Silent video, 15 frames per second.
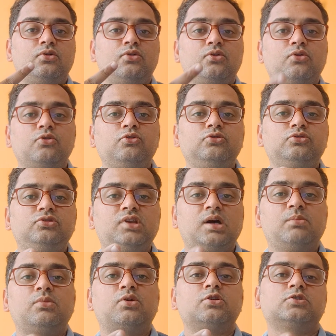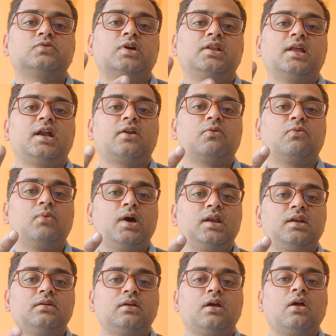Two thumb rules for that.
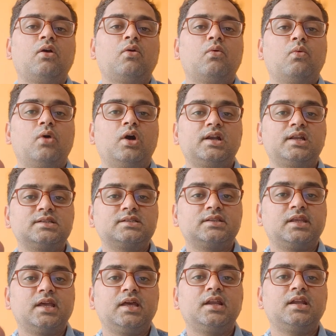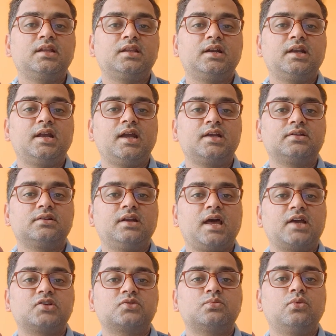One, what is there in the
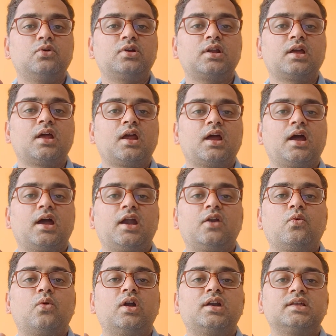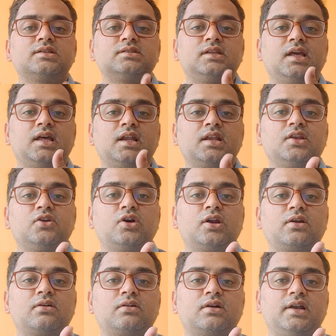dashboard, and what is there in
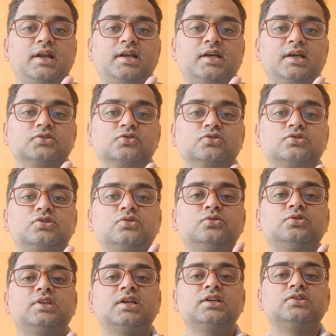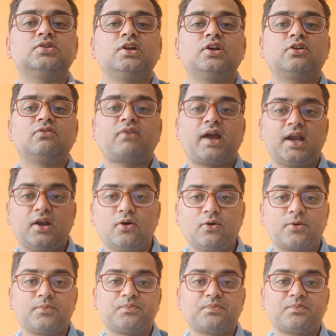your data source. Two things you need to find out.